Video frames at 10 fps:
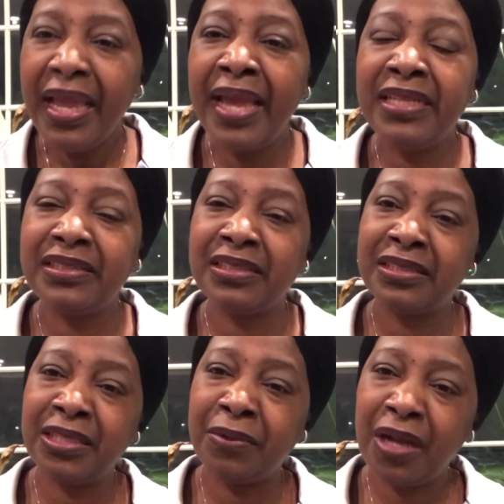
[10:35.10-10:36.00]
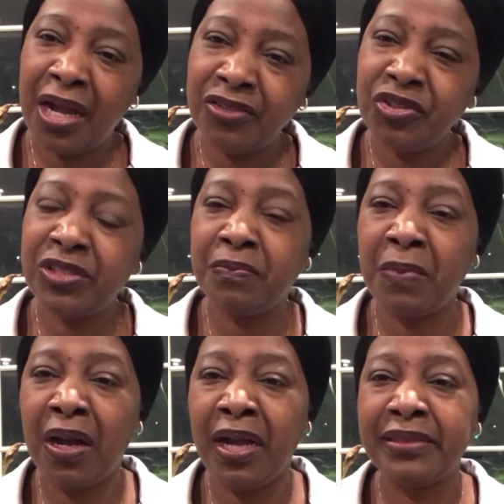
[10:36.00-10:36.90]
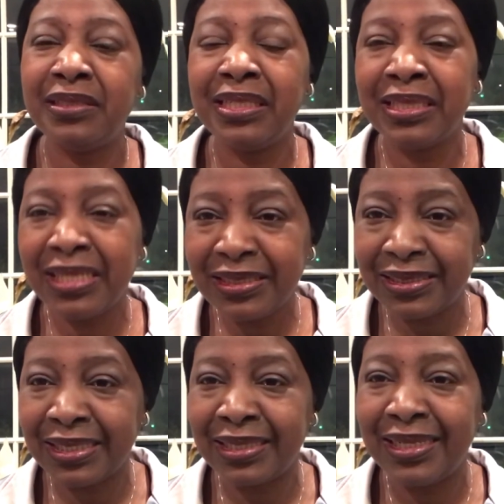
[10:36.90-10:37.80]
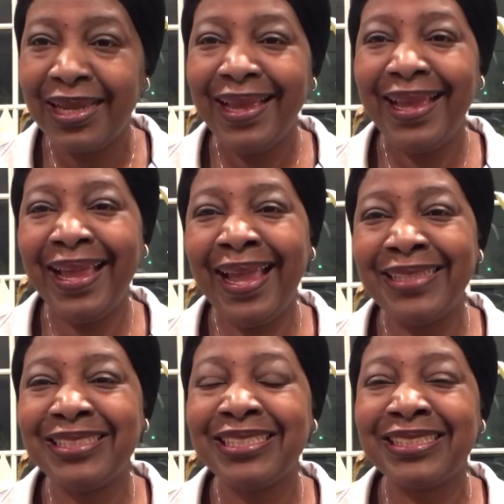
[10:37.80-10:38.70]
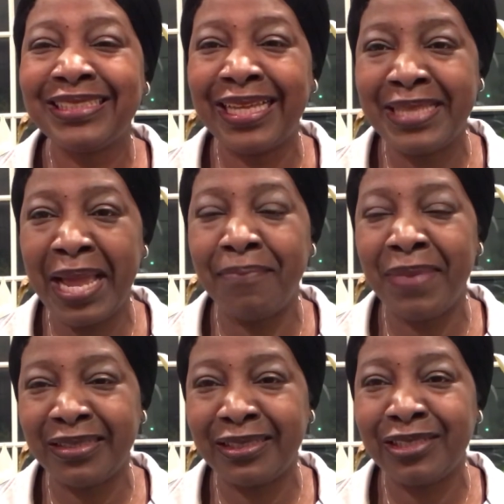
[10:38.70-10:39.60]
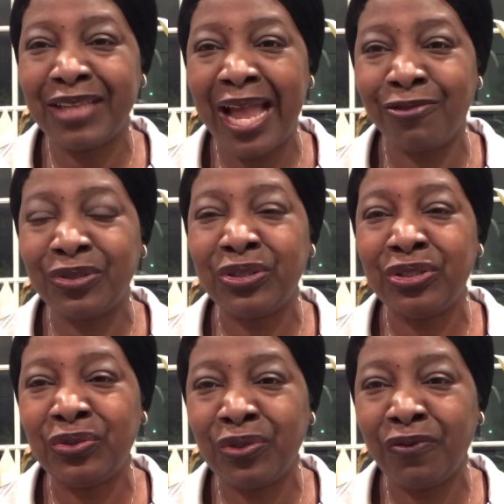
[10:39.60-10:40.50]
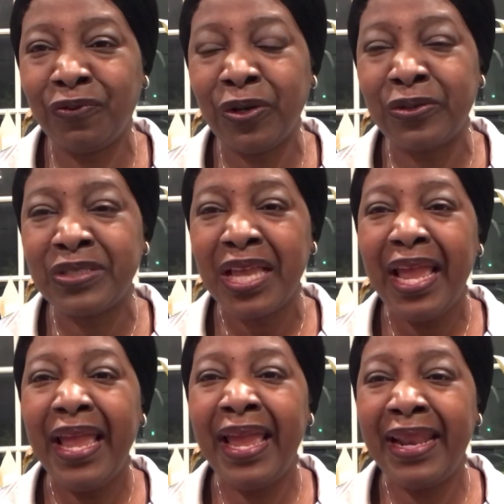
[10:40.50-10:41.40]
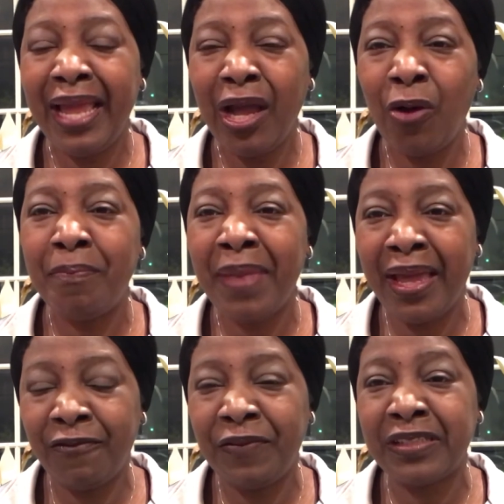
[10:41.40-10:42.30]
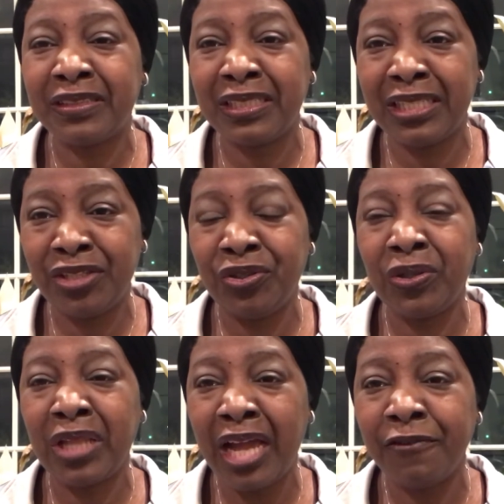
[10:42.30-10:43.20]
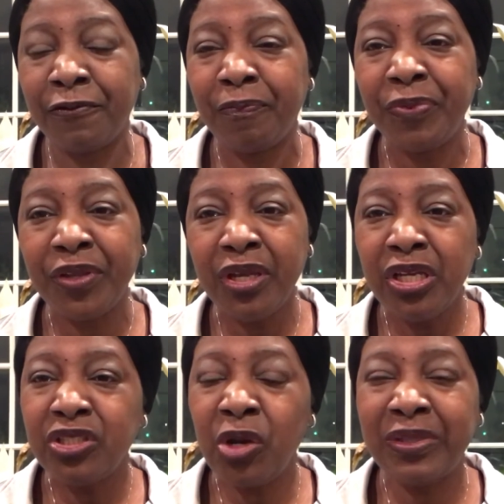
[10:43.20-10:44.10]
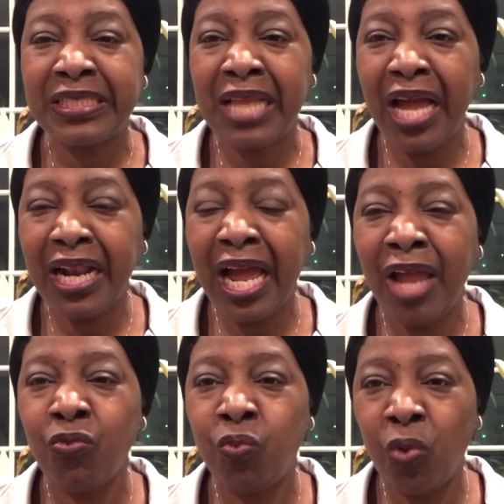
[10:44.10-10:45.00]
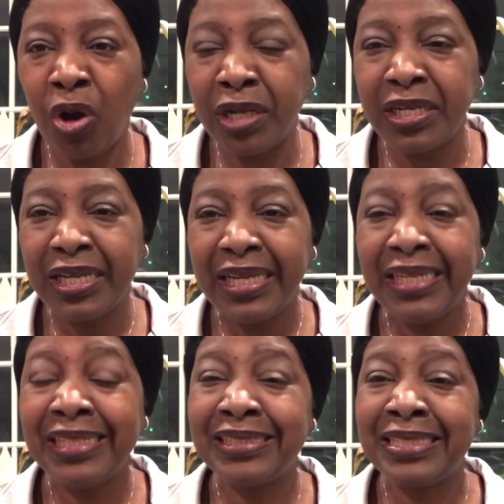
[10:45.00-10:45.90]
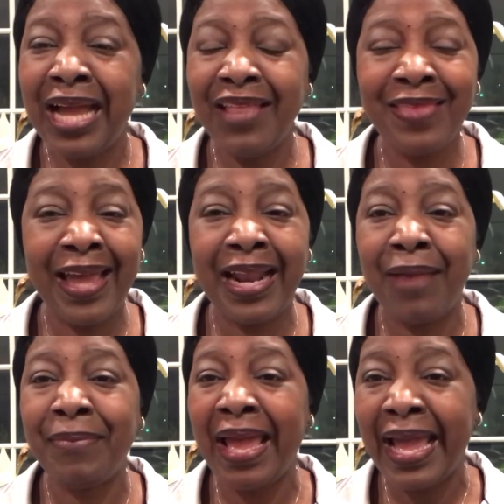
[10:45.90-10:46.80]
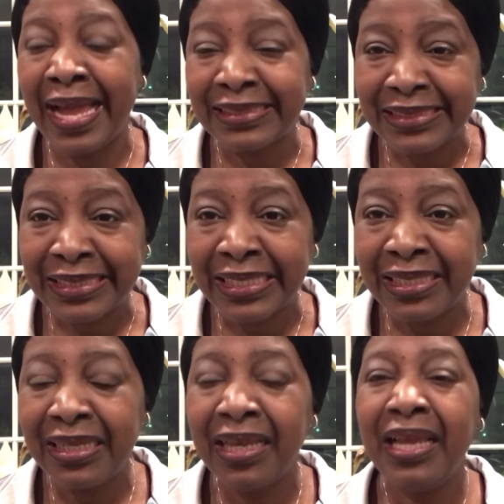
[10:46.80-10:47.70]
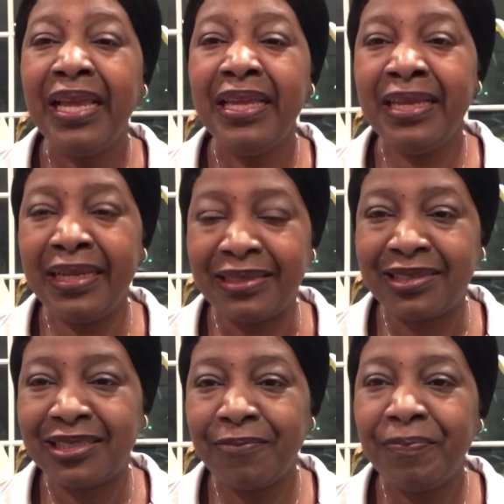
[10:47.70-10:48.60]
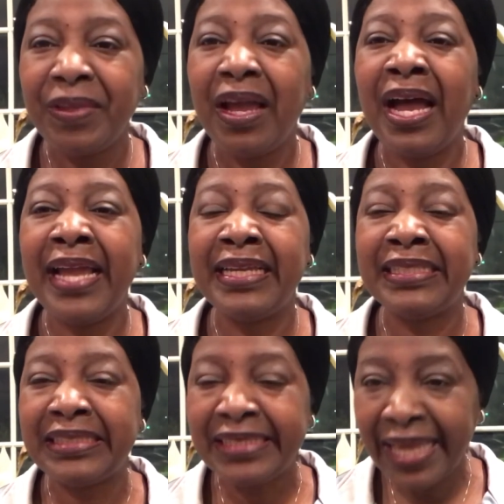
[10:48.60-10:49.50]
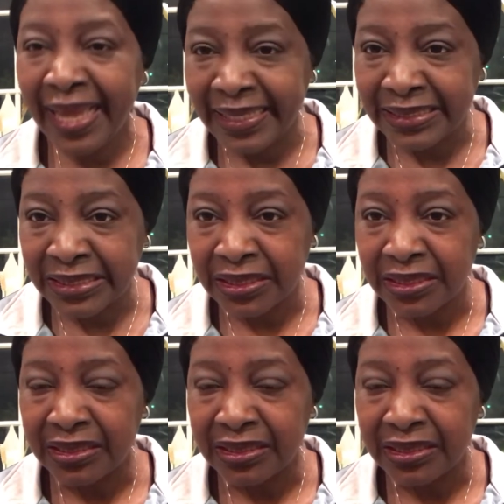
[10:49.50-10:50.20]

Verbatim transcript: And it's the subconscious mind to listen and to send that message out to the universe and help manifest it in your life. So it's not I want, it's not that I'm asking, it's I intend,